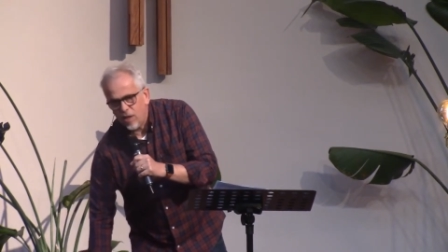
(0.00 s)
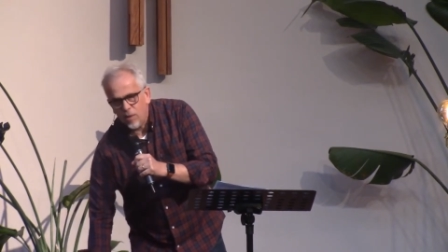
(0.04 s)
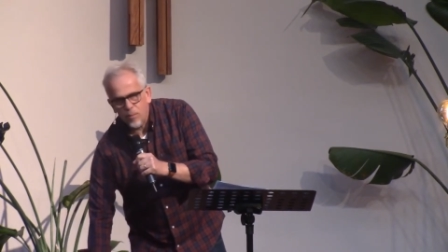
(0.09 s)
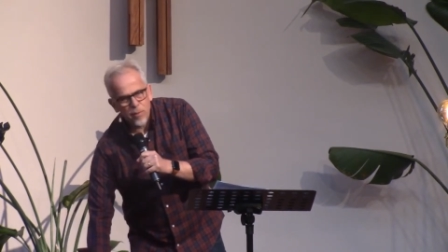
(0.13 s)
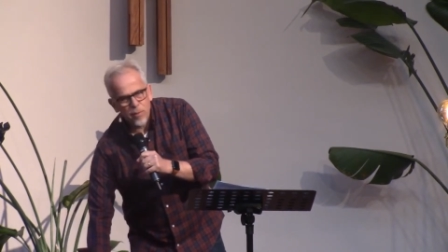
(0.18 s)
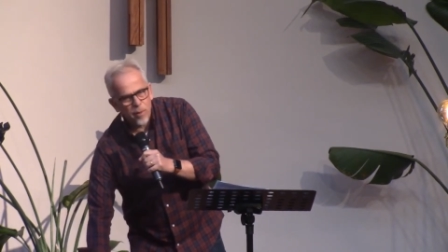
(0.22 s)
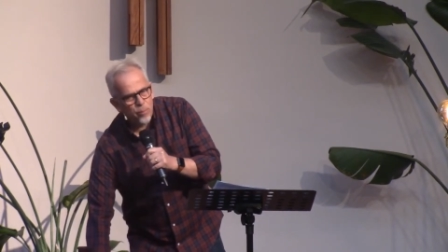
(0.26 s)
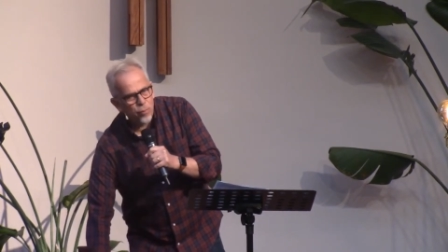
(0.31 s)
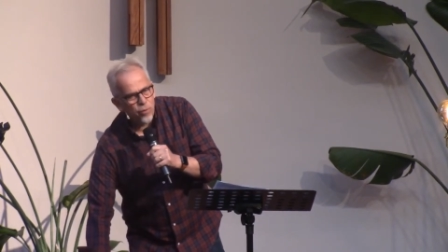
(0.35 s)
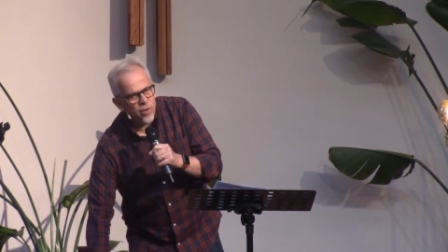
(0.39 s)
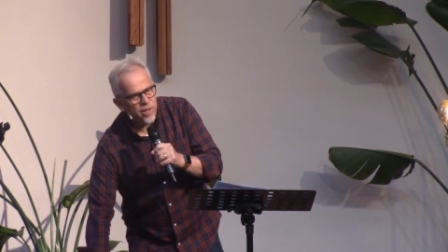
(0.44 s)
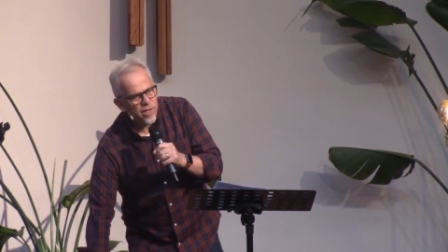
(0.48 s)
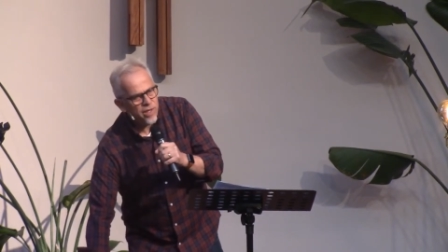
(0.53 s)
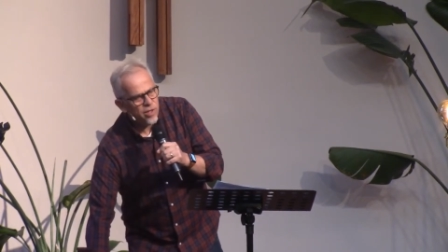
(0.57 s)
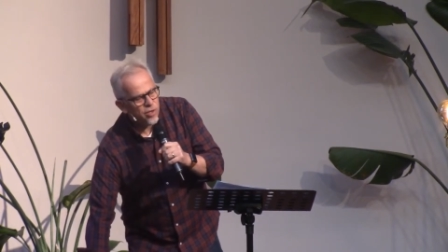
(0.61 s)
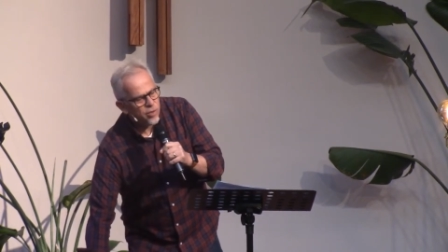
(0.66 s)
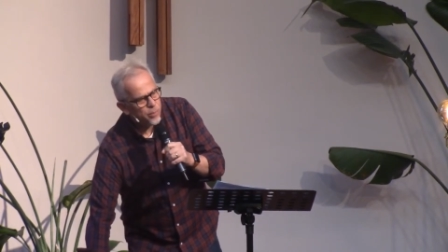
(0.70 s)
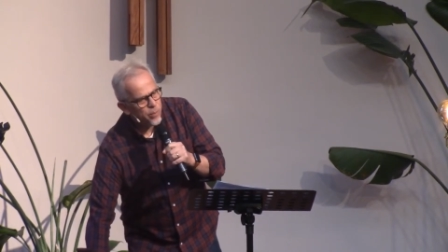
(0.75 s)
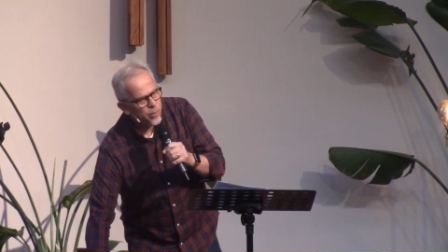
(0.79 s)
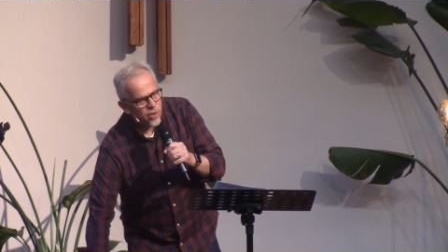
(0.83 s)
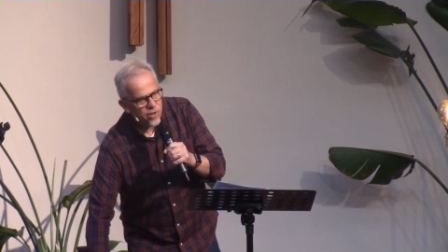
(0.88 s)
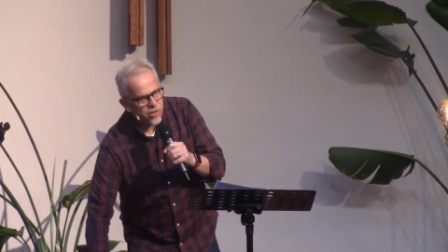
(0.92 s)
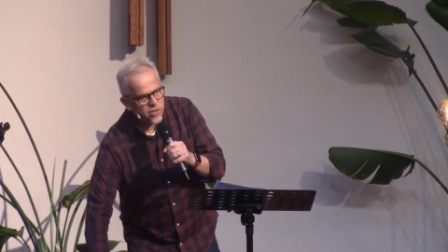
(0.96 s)
I'm a pretty
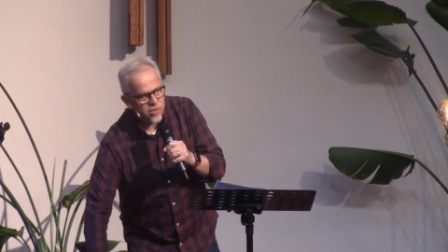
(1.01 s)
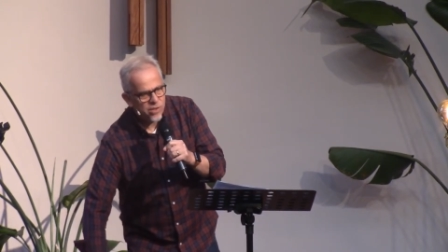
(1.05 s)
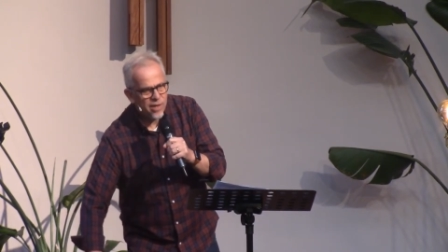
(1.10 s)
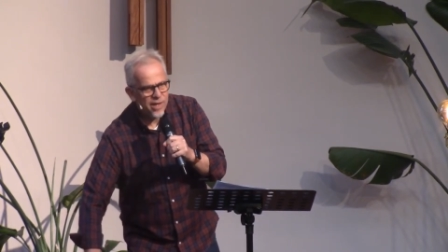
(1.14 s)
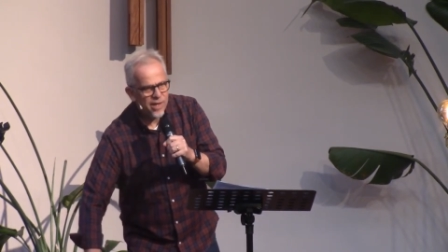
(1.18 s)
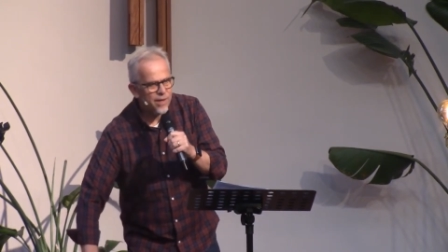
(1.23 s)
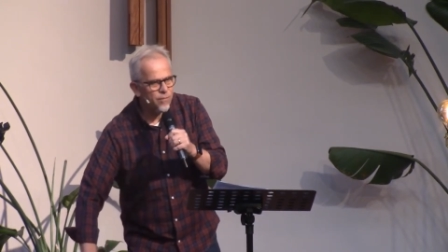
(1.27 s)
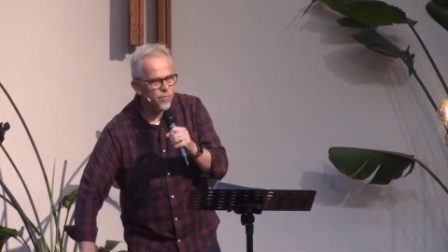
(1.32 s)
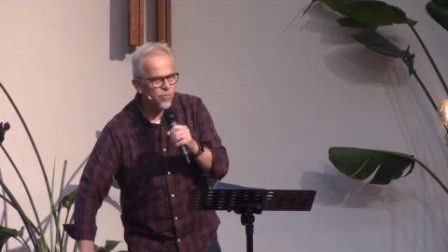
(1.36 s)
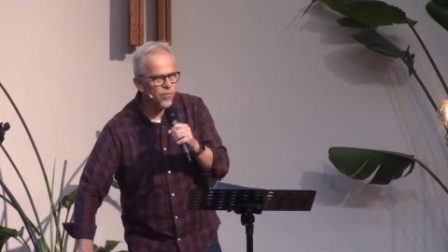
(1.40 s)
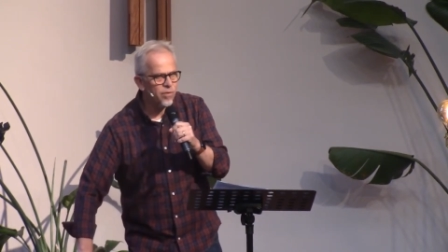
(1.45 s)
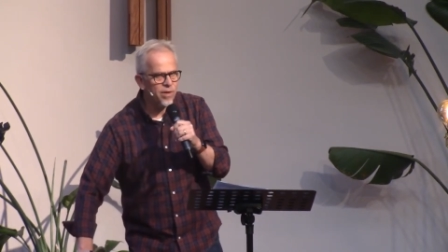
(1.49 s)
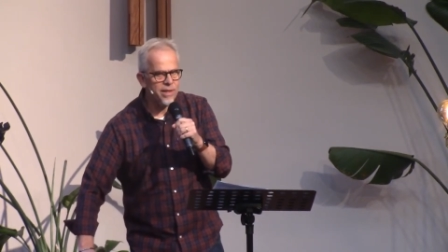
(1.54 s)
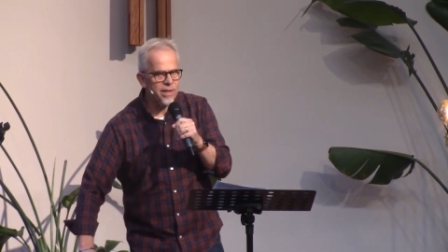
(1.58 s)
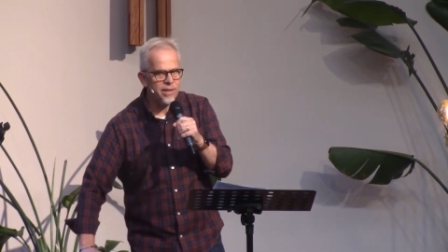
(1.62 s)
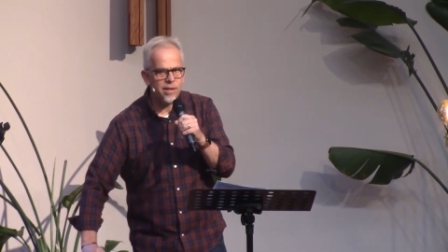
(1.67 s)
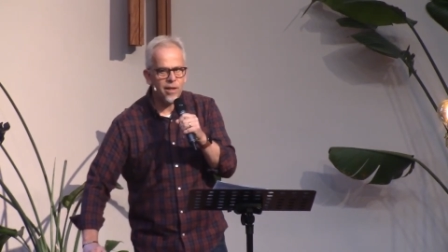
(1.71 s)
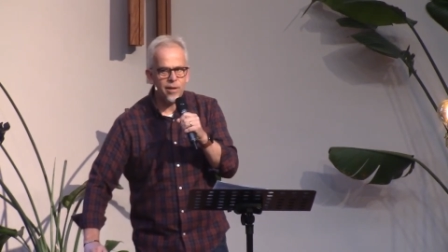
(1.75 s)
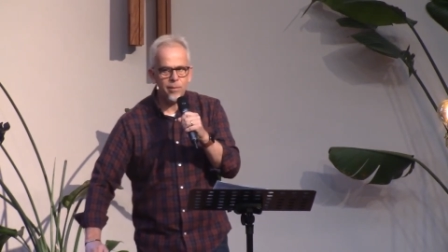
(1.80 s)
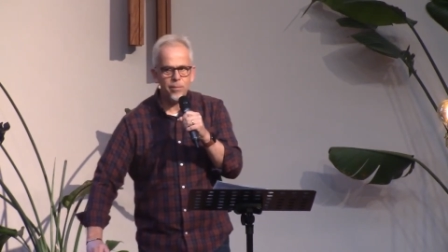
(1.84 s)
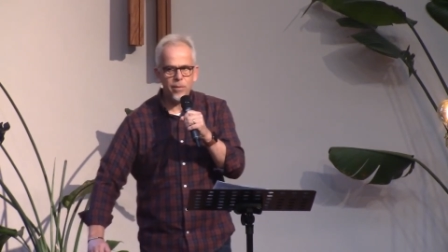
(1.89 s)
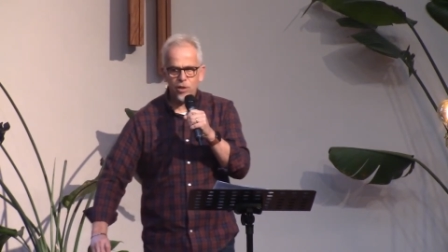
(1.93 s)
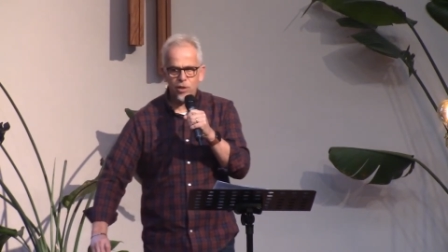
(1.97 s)
good person. I haven't really
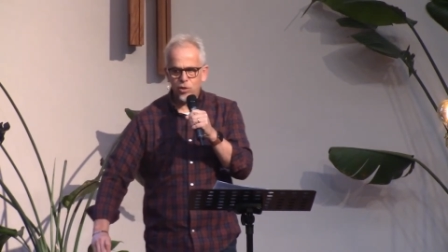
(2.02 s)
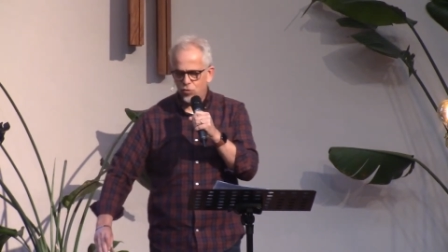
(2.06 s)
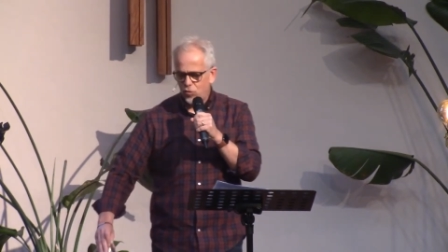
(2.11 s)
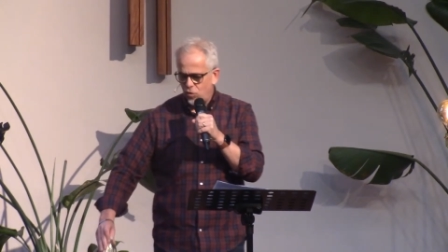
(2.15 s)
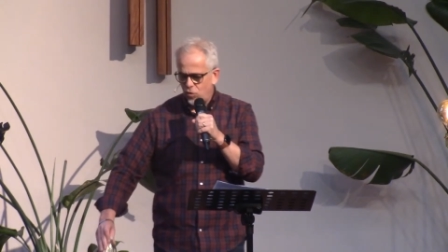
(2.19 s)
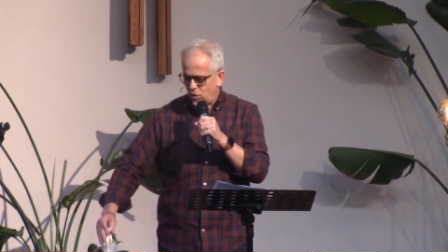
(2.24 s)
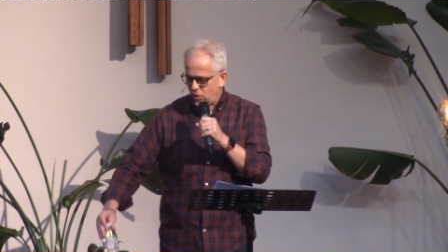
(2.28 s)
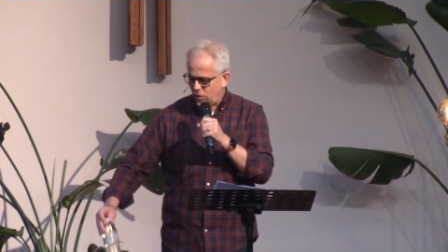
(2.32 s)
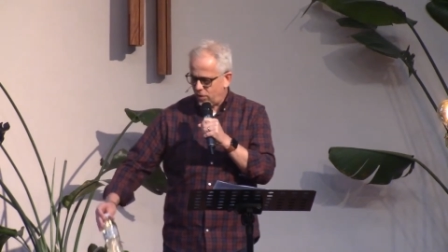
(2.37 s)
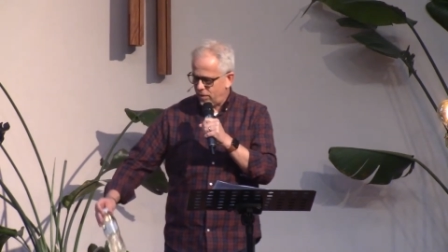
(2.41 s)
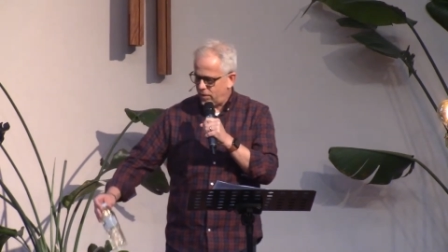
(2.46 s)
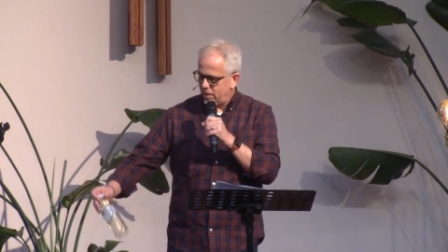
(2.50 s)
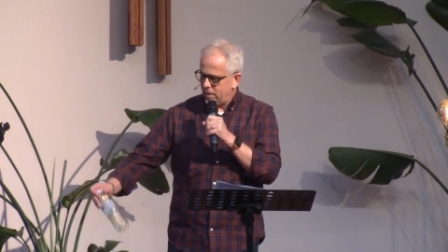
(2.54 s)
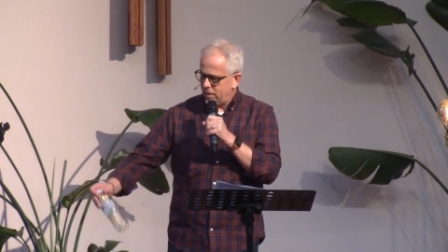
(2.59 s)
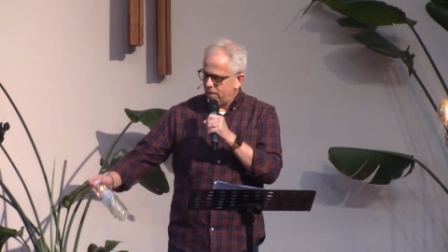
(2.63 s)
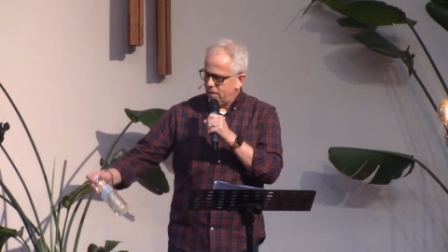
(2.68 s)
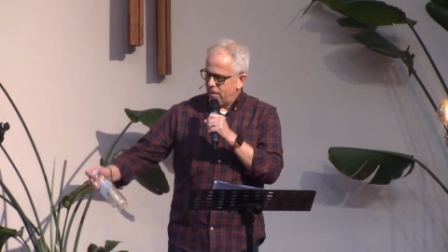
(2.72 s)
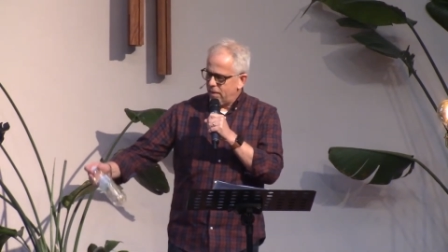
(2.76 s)
done much wrong.